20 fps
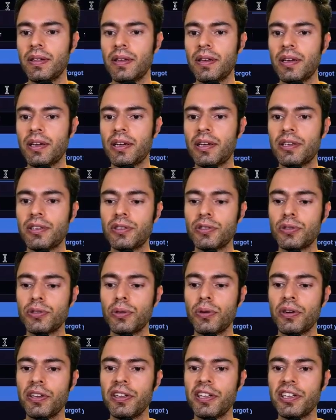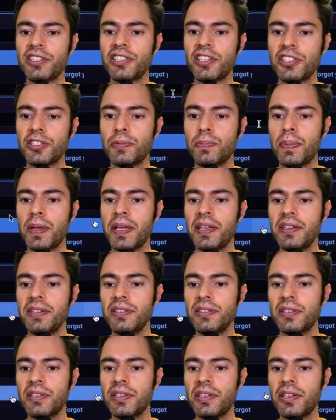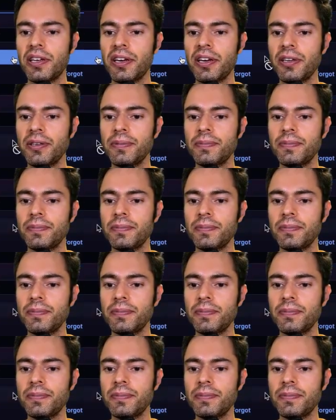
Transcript: And sorry, there's a space here,